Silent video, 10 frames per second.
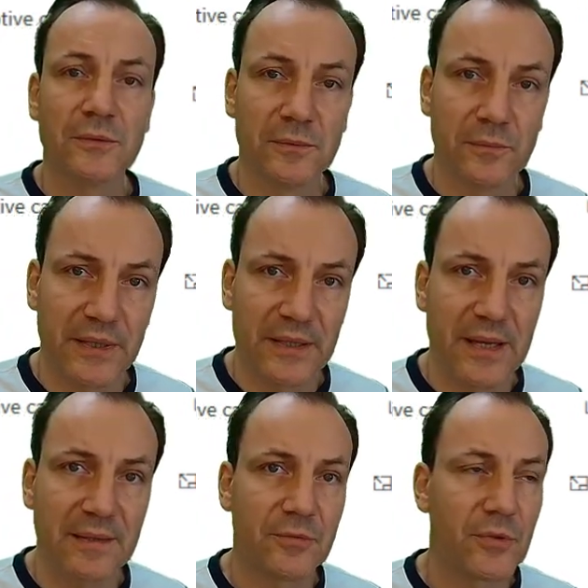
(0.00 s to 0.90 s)
with
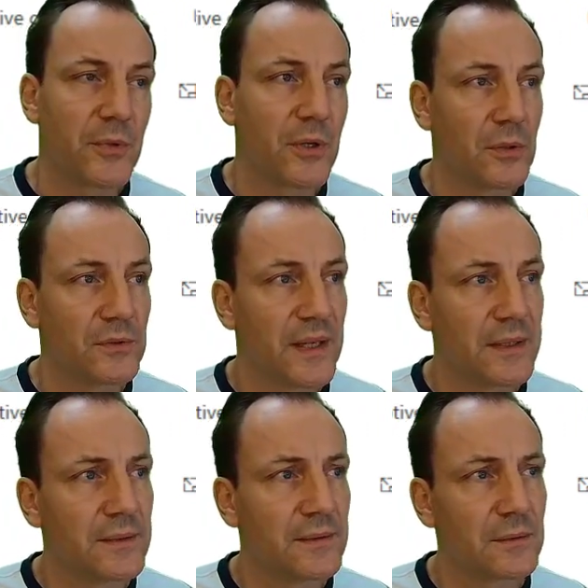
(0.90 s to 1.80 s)
data from your own
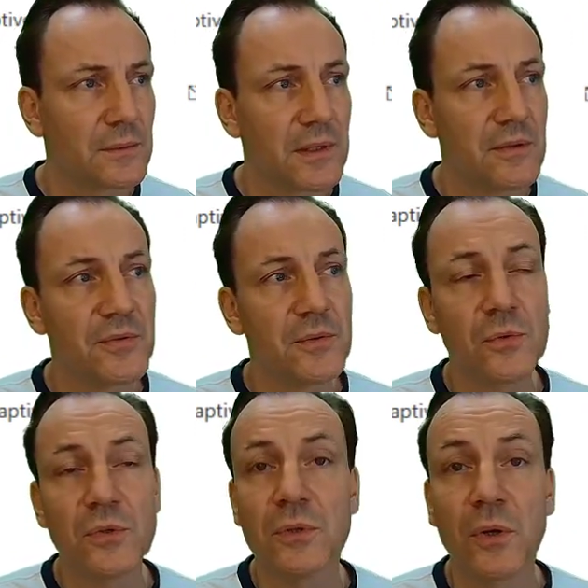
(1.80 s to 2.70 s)
tenant. If you
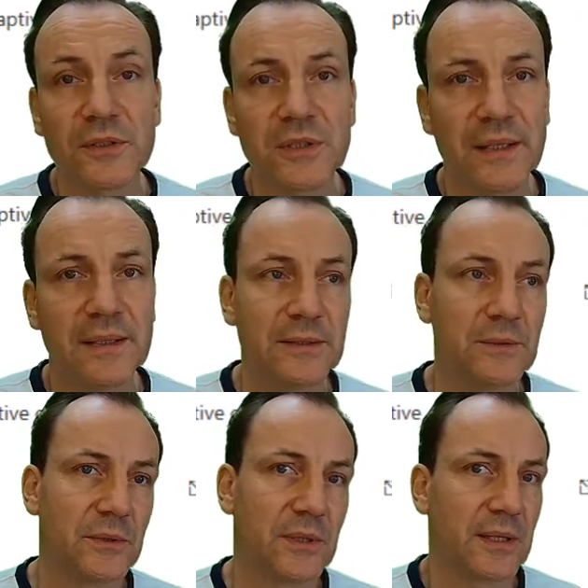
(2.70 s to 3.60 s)
would not sign in,
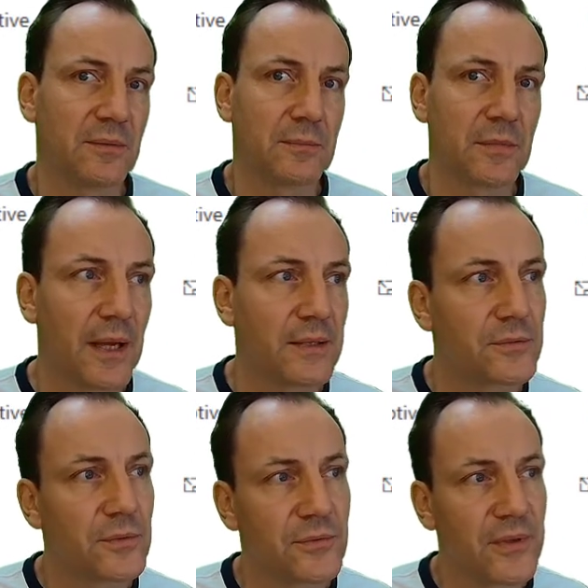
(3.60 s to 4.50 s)
you would get kind
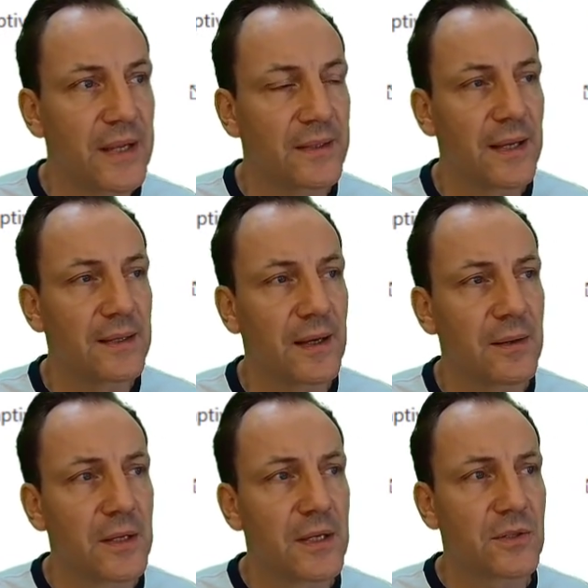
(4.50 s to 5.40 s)
of fake
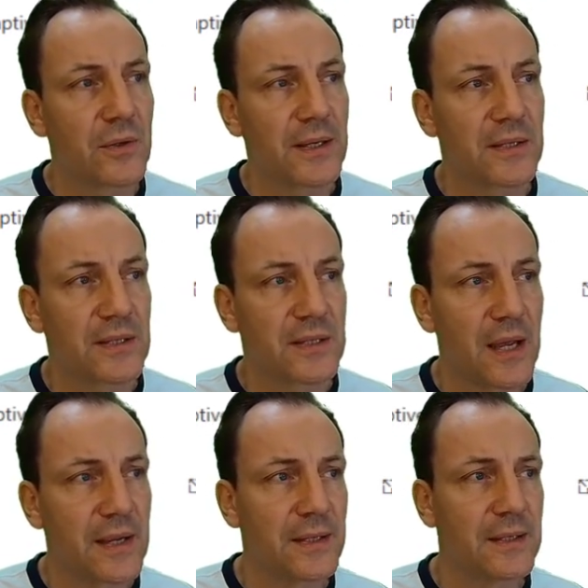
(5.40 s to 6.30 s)
data. So I
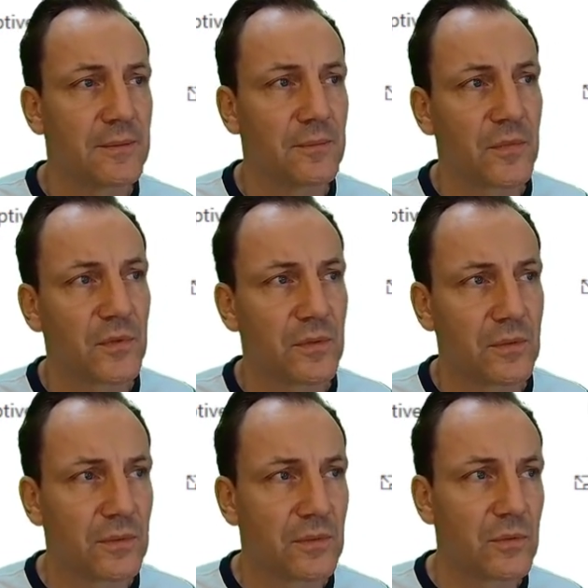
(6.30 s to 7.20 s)
sign in
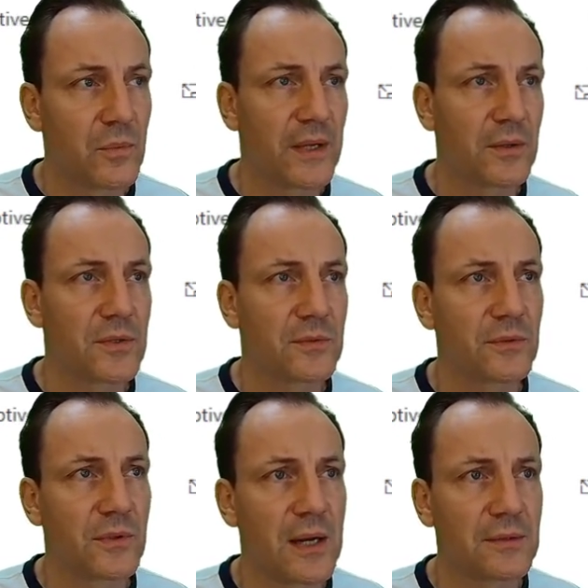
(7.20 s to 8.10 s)
to
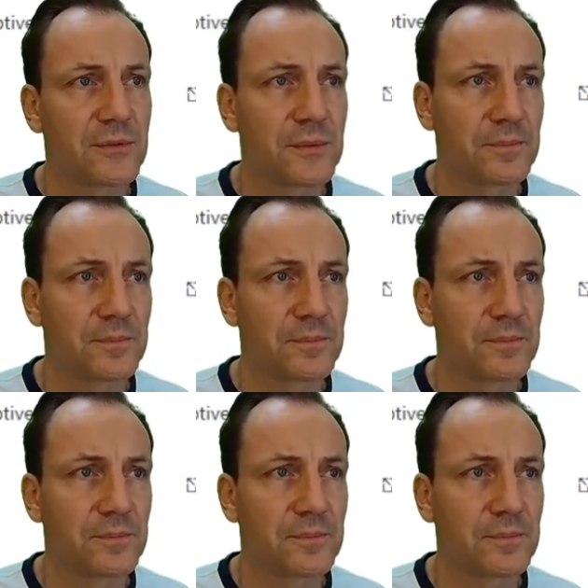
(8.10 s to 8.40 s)
Microsoft Graph,